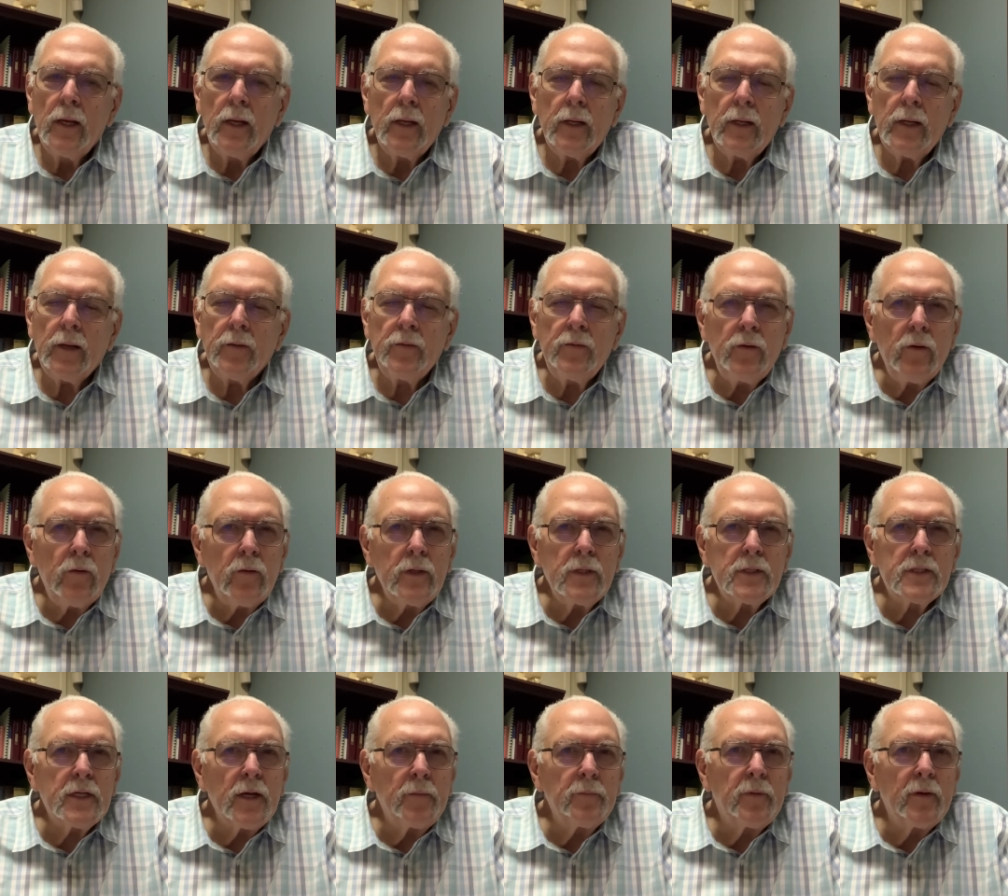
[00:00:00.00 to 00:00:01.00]
Now notice
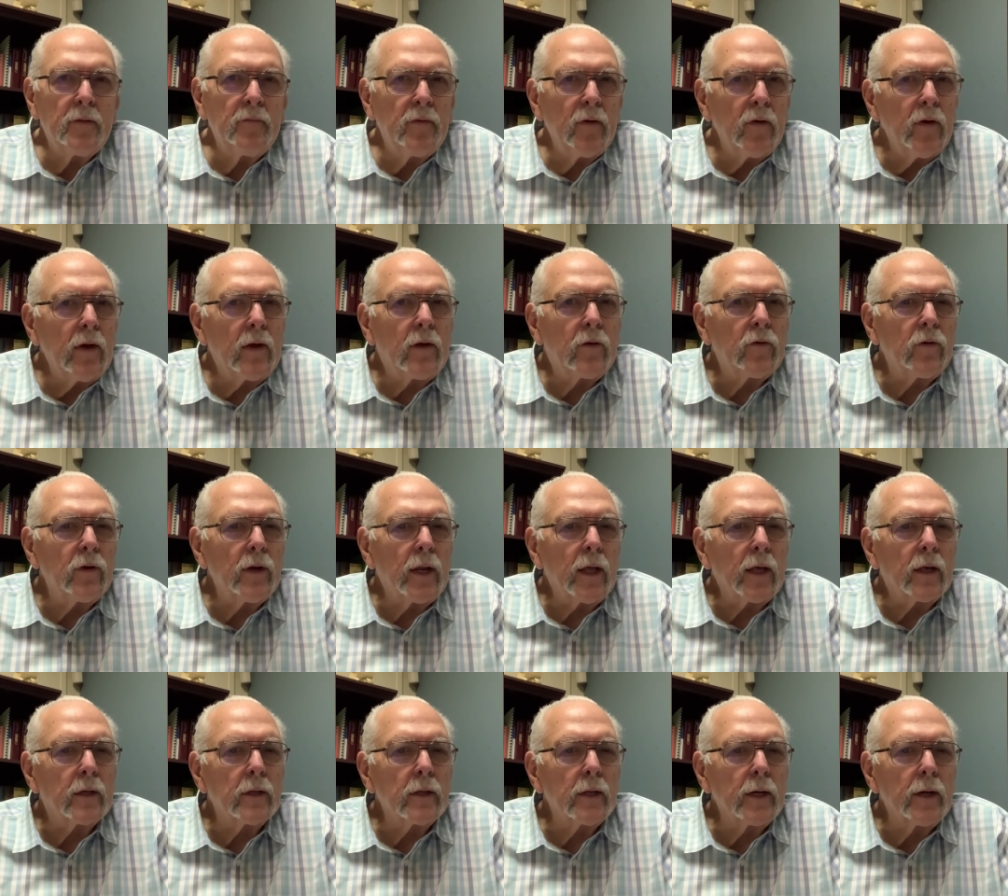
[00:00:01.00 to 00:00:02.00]
something very
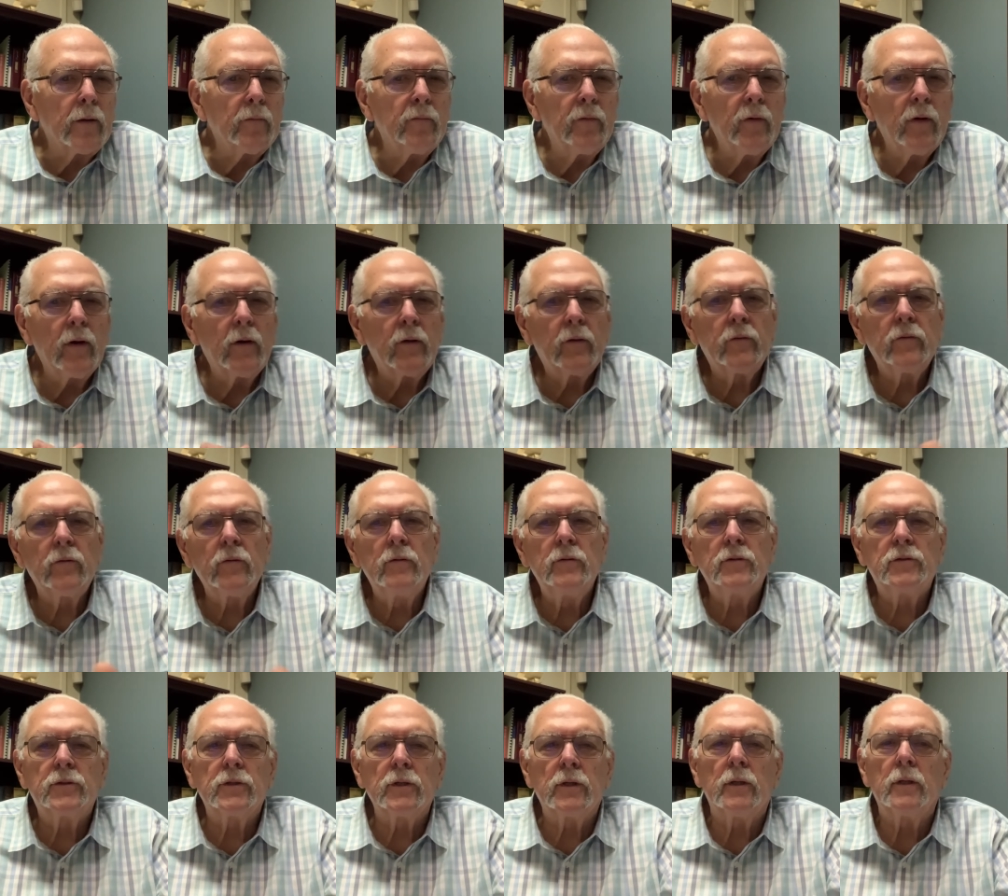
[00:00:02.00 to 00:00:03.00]
critical here, very
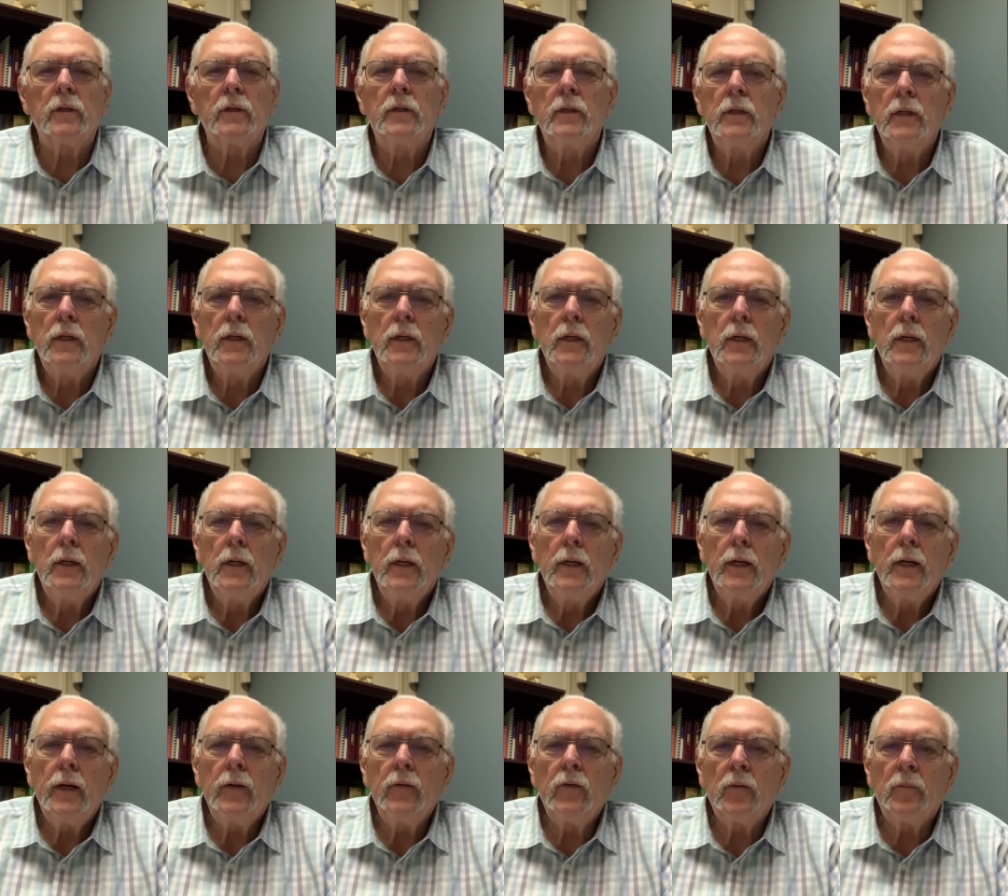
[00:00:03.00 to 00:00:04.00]
crucial in the